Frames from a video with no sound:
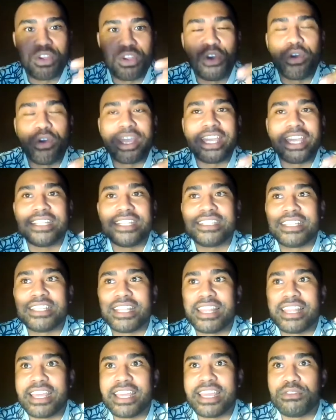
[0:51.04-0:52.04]
Going into
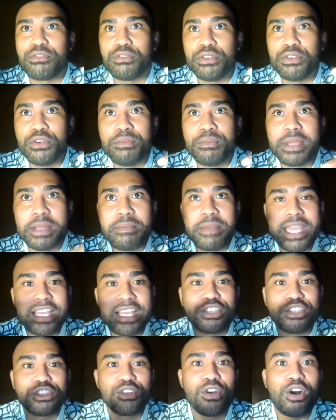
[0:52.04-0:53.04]
their room and
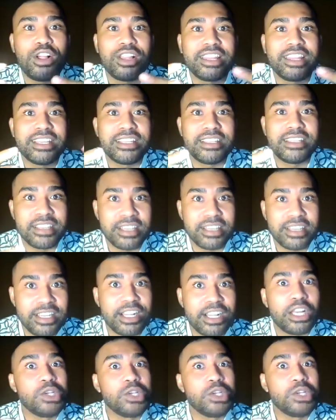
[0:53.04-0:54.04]
making sure all their dirty
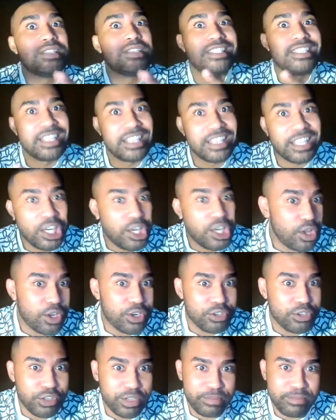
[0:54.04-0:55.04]
clothes is in the
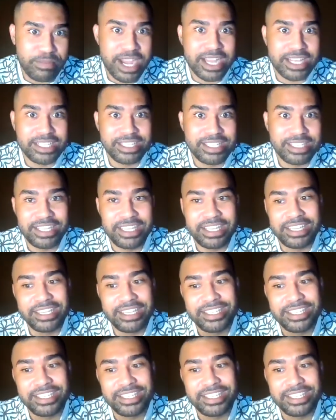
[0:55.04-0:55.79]
laundry basket.